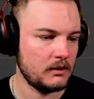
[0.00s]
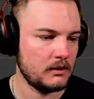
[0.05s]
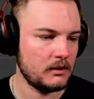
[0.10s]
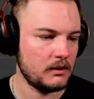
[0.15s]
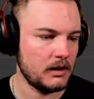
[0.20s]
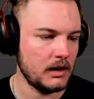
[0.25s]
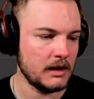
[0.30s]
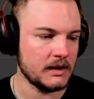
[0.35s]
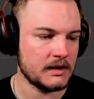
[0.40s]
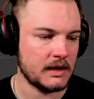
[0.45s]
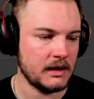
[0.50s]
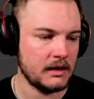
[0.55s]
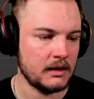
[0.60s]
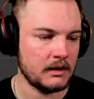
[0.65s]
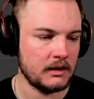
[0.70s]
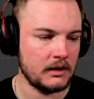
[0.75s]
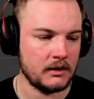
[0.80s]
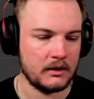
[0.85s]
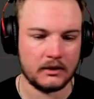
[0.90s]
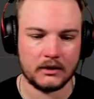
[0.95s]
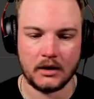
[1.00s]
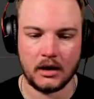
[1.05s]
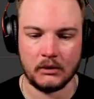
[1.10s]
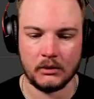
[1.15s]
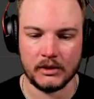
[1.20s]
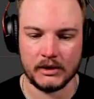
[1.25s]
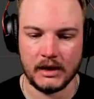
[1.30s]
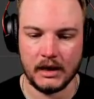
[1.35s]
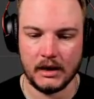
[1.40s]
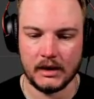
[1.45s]
It's getting there, Cobbler.
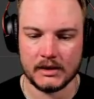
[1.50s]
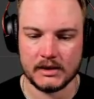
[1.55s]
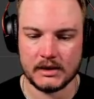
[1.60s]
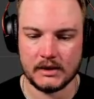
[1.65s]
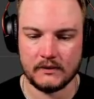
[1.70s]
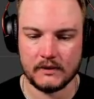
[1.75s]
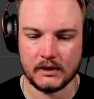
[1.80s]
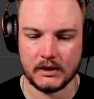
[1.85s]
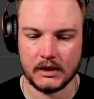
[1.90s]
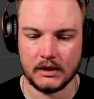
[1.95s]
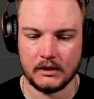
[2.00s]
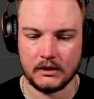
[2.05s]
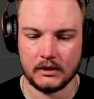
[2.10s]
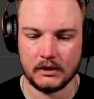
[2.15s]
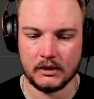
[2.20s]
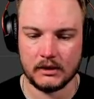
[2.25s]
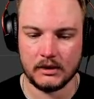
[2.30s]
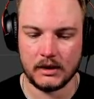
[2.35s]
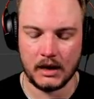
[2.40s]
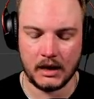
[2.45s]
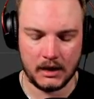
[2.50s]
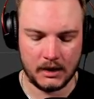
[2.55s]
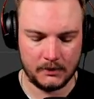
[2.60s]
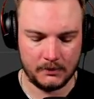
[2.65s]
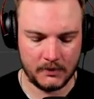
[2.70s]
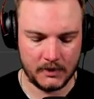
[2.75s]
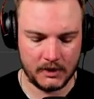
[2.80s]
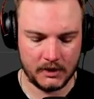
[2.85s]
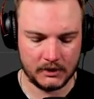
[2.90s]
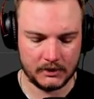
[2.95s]
Yeah, it's definitely getting there.
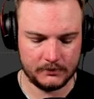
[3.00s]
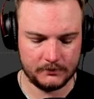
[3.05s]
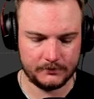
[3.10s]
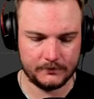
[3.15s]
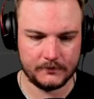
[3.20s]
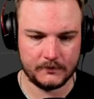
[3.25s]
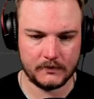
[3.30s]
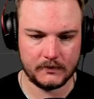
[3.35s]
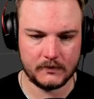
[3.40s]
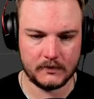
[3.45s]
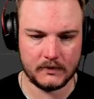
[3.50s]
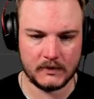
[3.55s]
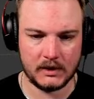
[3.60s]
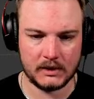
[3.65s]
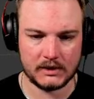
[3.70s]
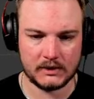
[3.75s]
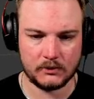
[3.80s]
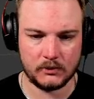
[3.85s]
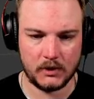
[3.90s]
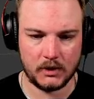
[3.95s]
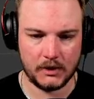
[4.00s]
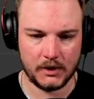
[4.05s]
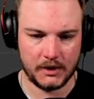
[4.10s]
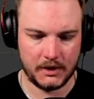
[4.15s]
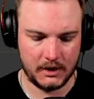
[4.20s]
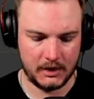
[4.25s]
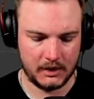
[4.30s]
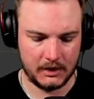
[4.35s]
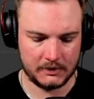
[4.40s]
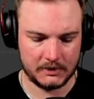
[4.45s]
There's one
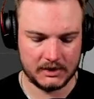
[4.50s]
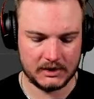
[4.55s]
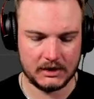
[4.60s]
thing I still